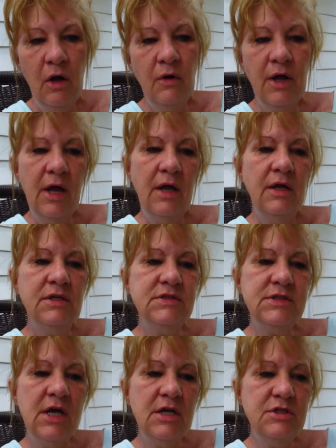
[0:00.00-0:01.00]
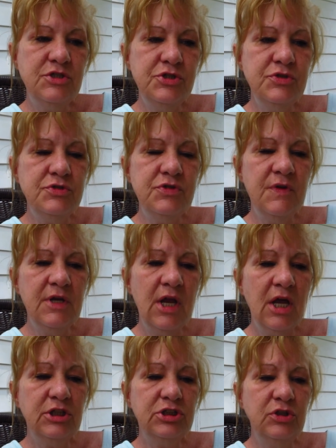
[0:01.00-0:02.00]
Okay, it said, due to the
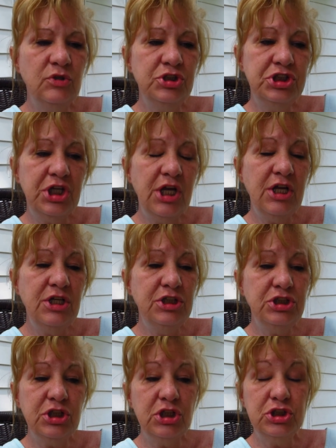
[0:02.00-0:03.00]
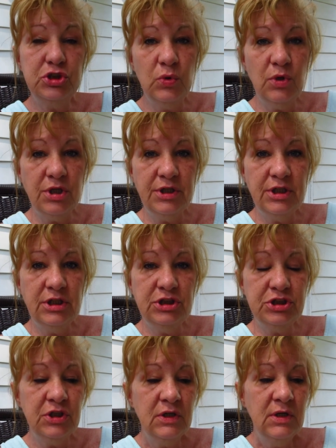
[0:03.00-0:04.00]
national change
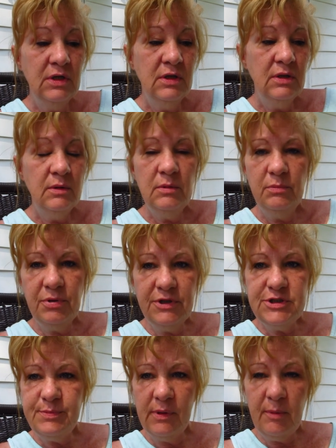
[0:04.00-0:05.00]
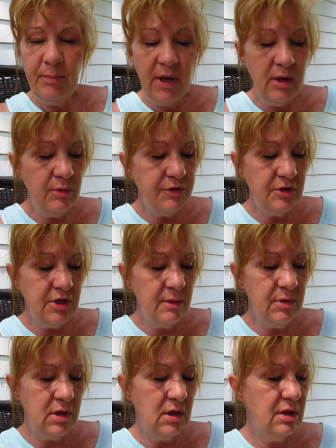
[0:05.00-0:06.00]
shortage, Please pay with your
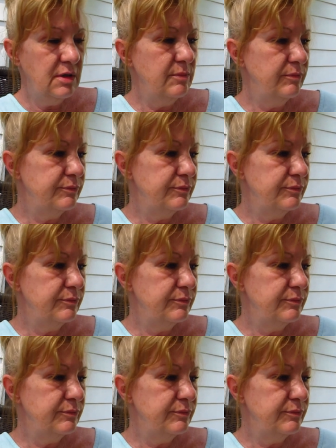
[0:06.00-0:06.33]
debit card.